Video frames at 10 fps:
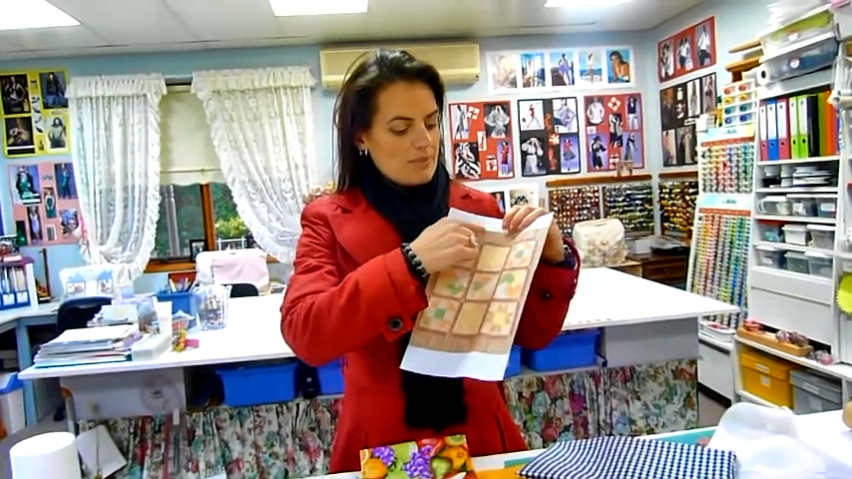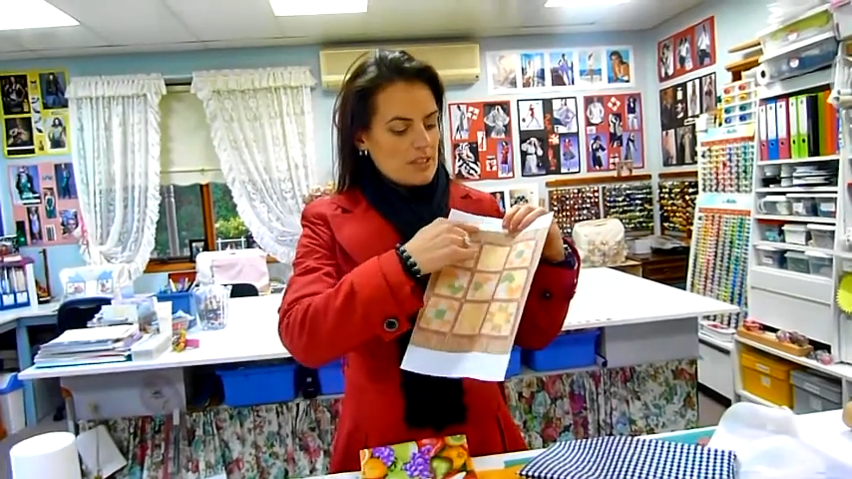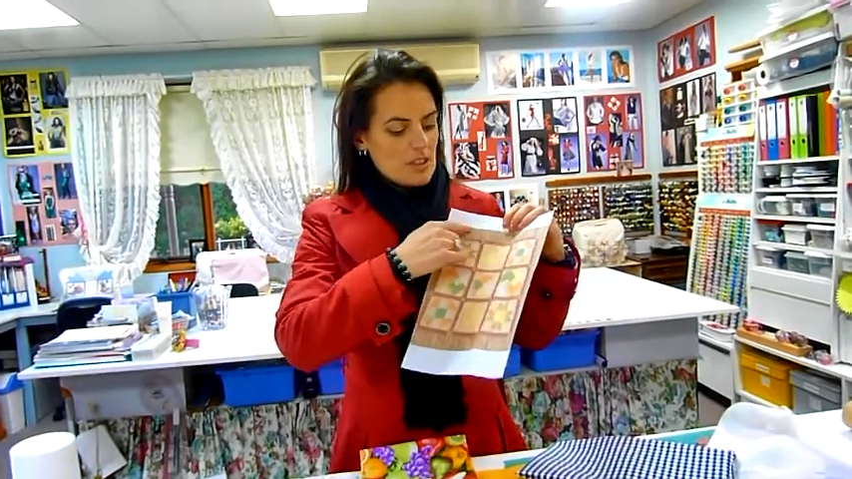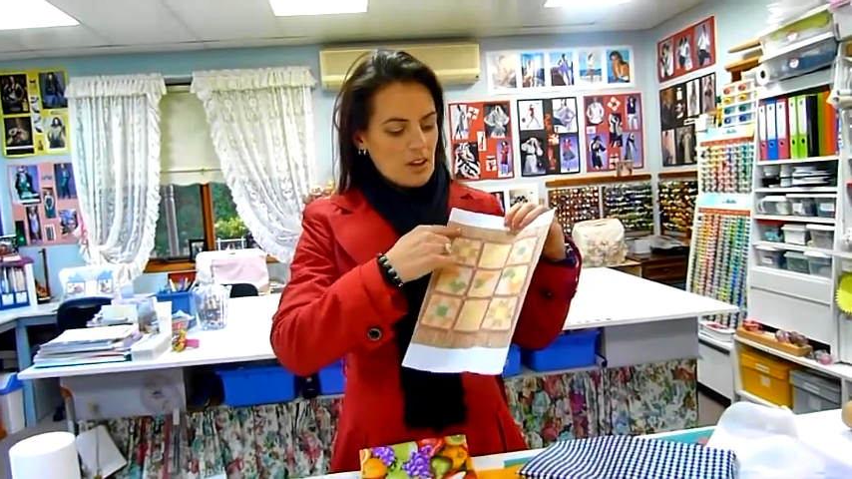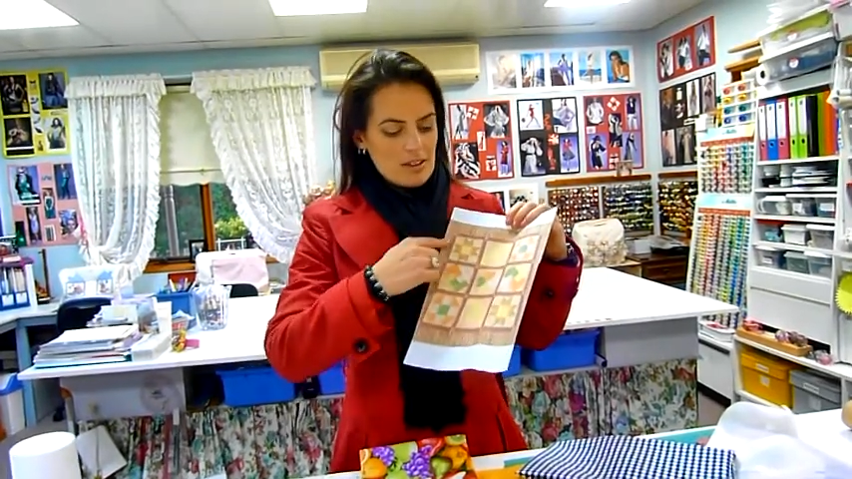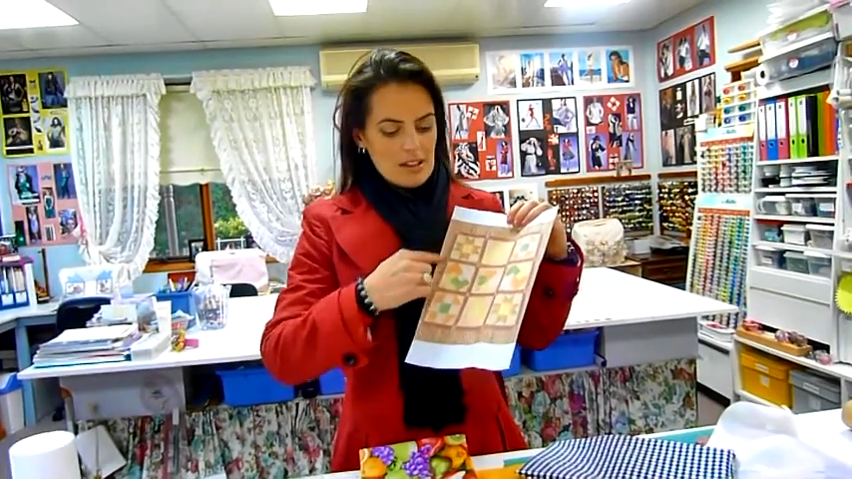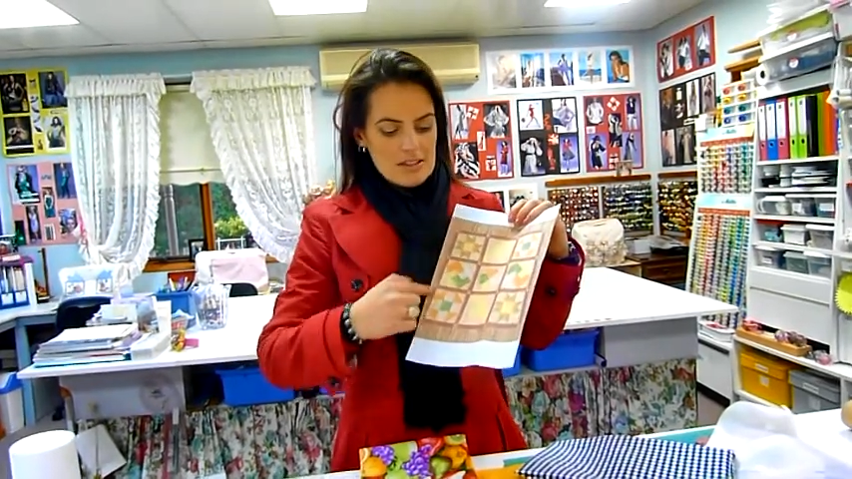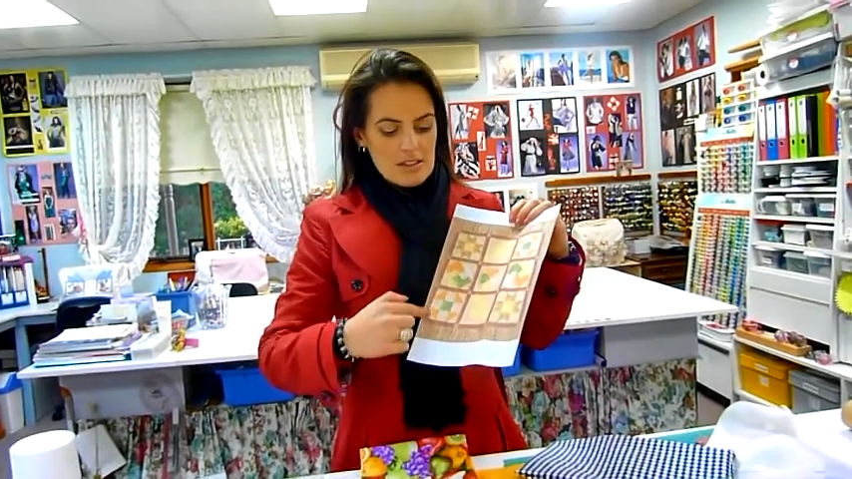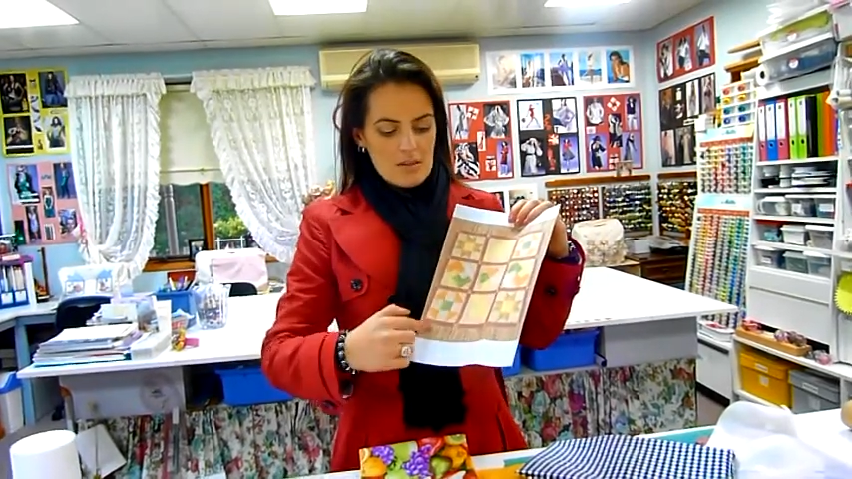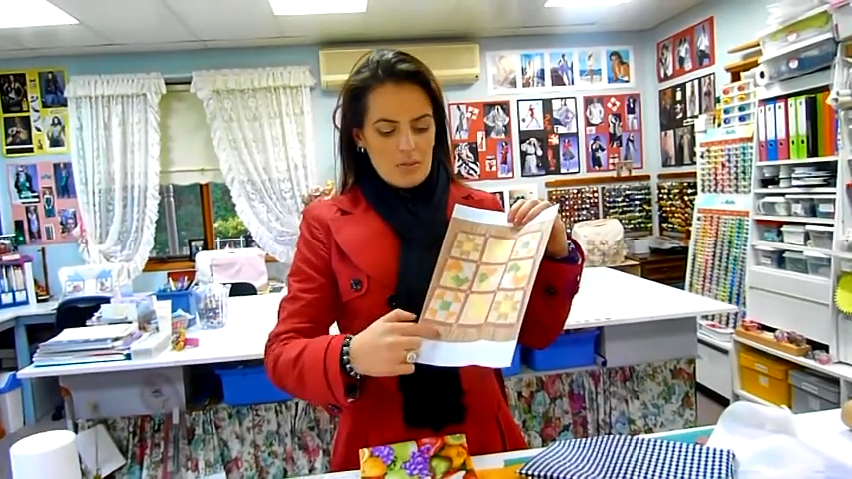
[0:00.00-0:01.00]
So
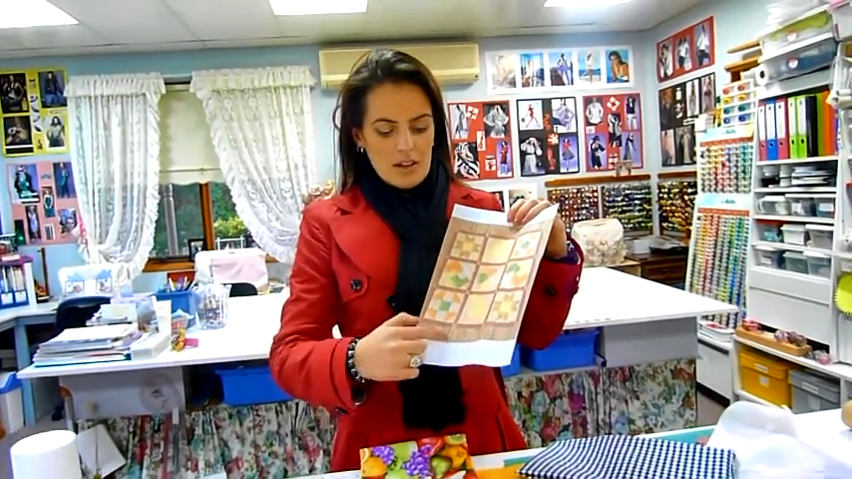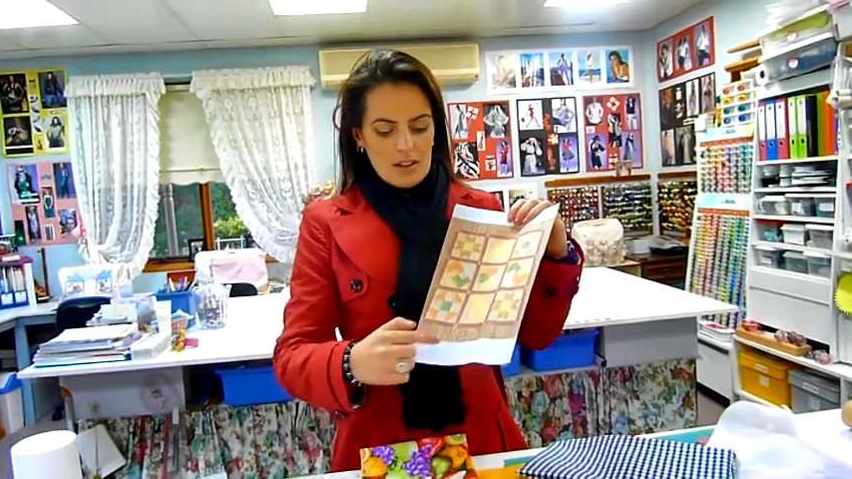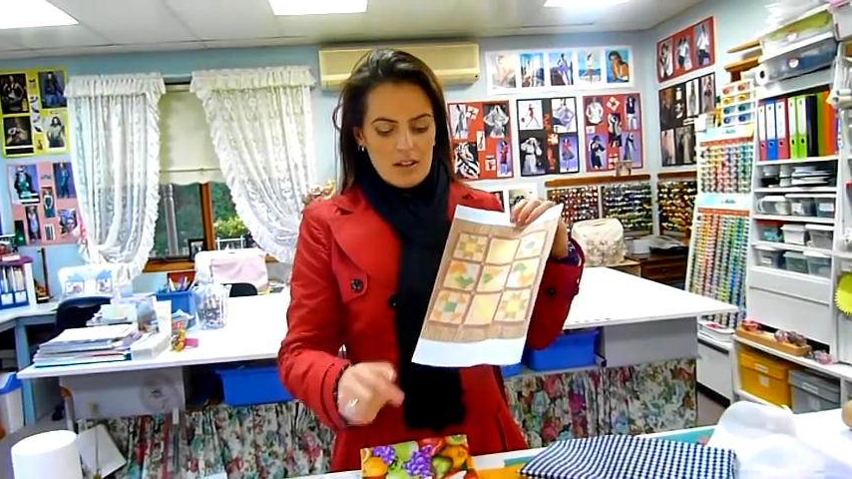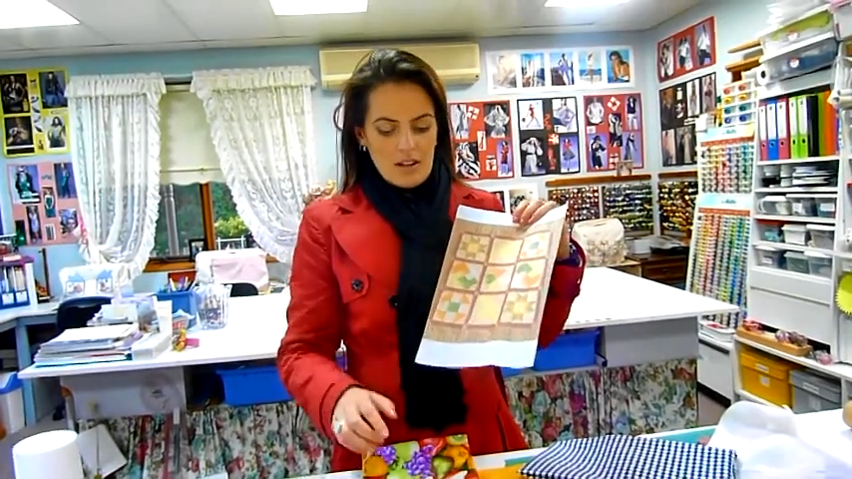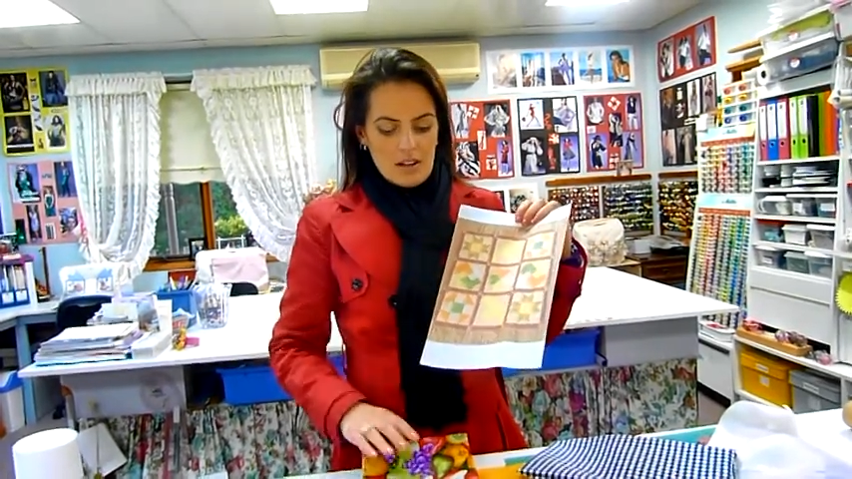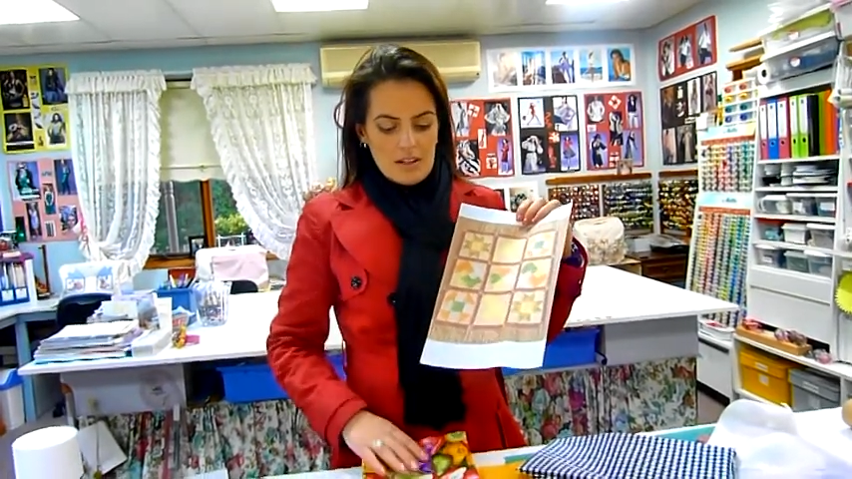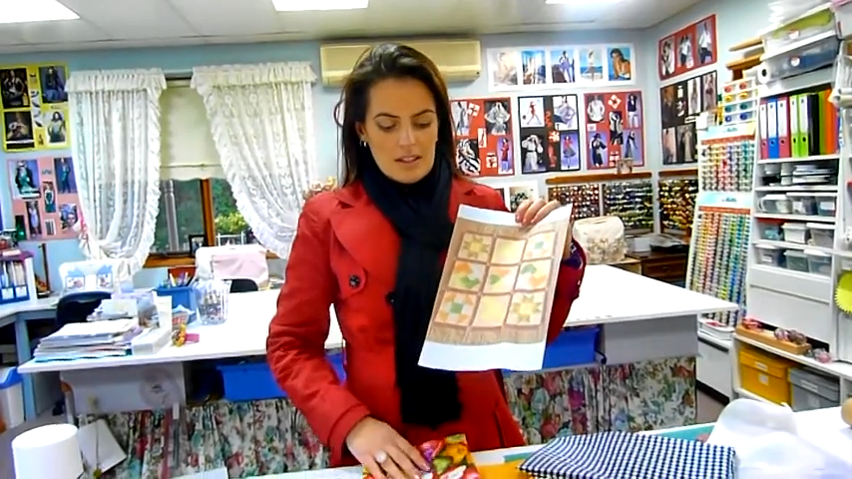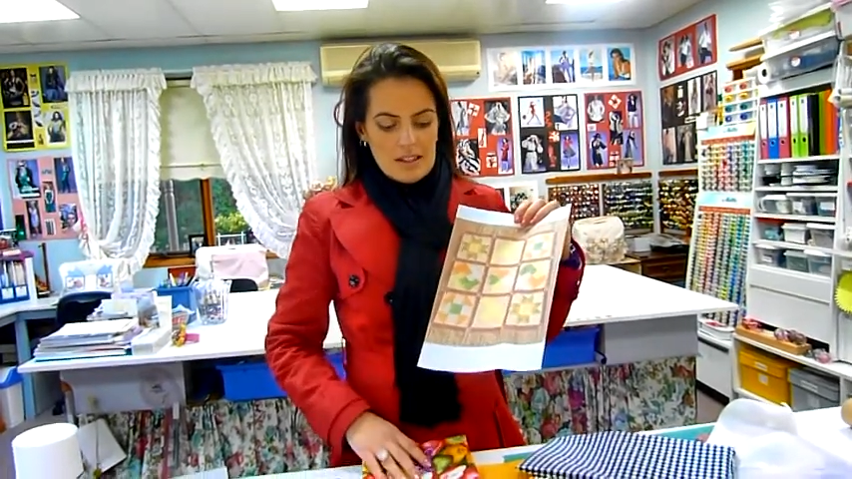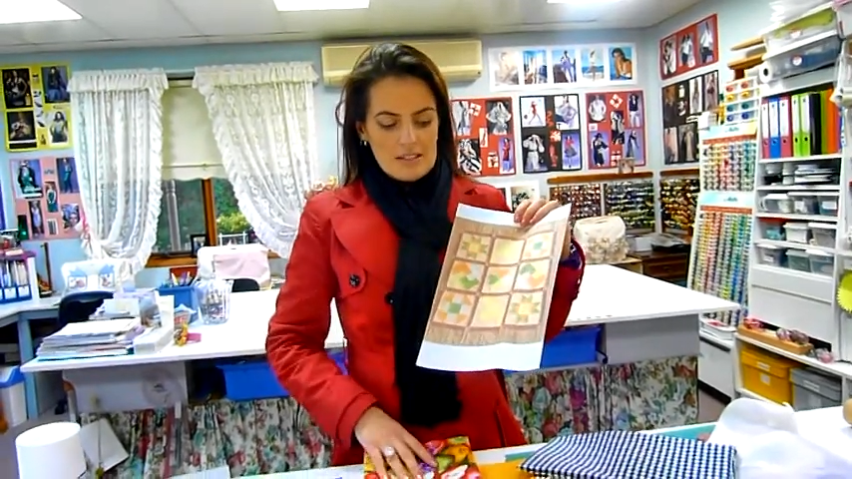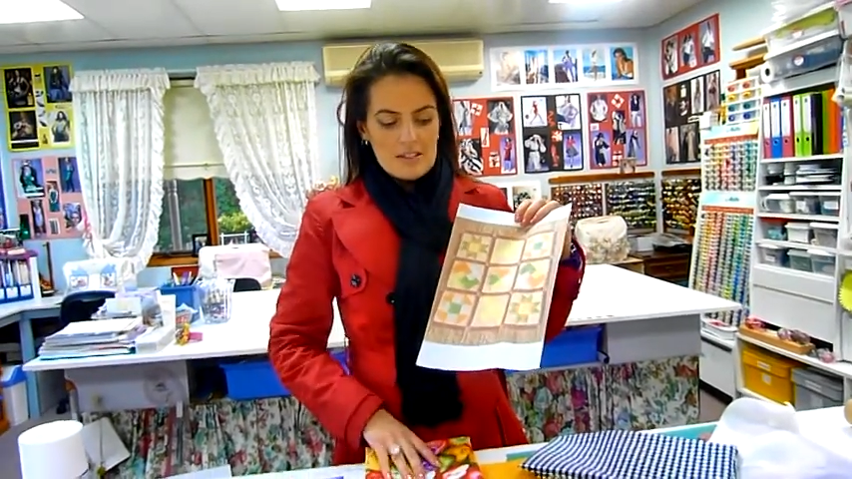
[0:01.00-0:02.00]
that's the one
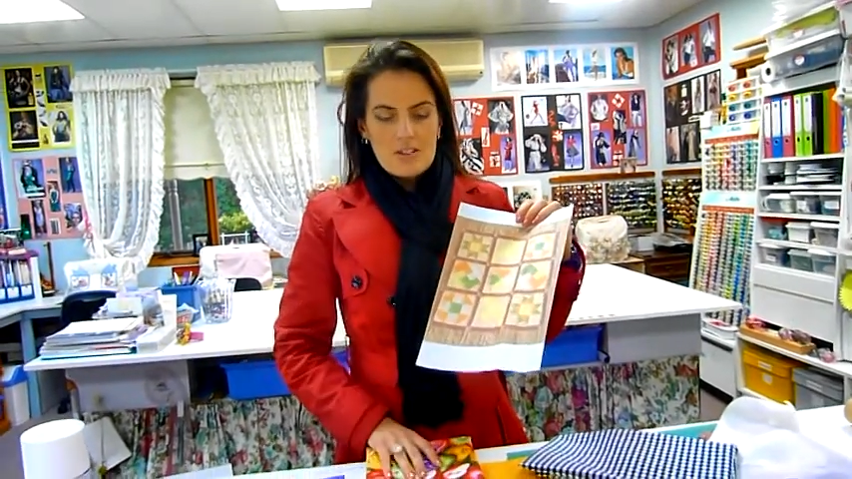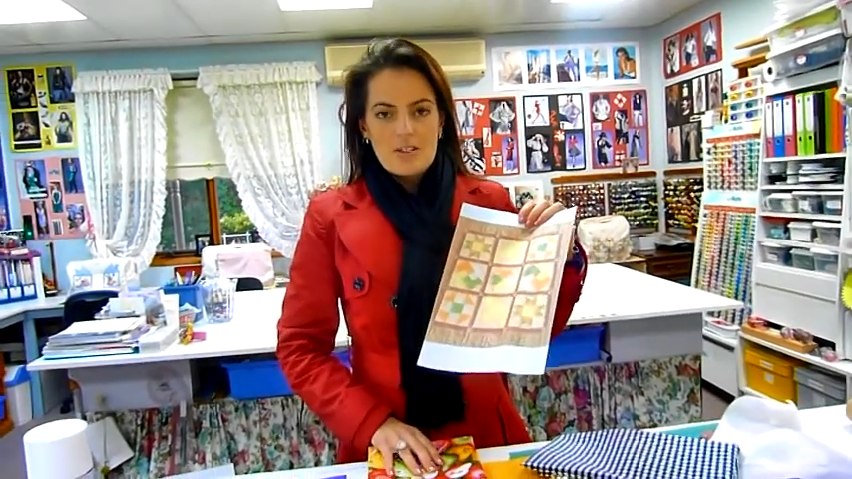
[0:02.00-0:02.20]
is